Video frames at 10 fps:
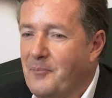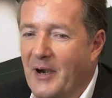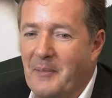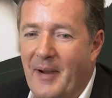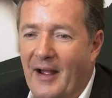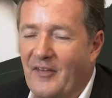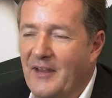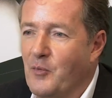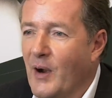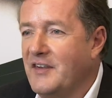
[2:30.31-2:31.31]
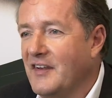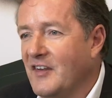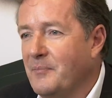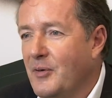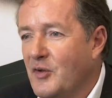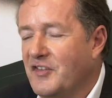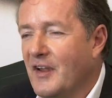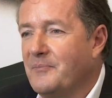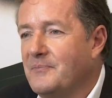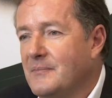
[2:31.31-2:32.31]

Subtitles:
Bring back the ratings booster.